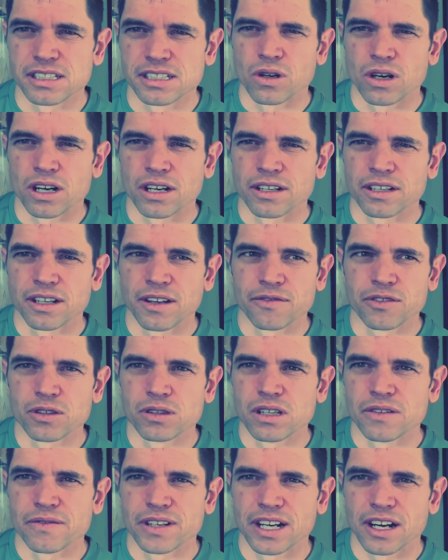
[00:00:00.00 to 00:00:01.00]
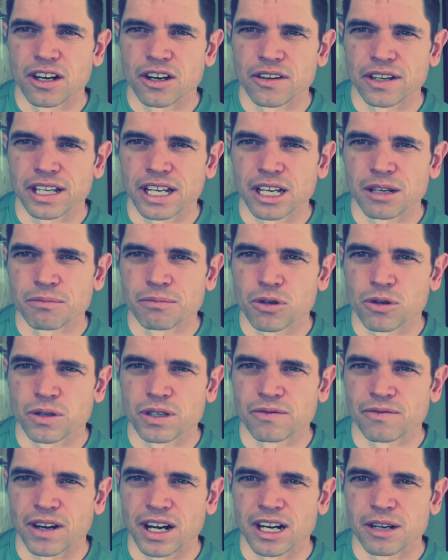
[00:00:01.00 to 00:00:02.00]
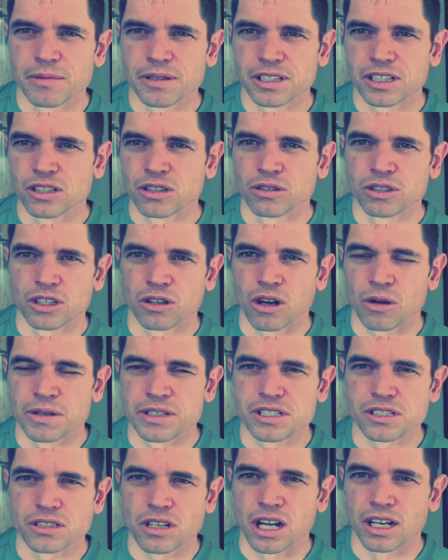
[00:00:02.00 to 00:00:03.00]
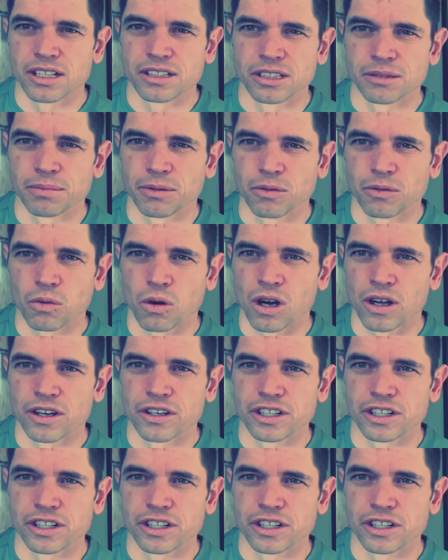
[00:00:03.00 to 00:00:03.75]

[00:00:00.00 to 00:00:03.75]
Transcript: Or if you live in a hurricane-prone environment, you know you're always stocking up on water.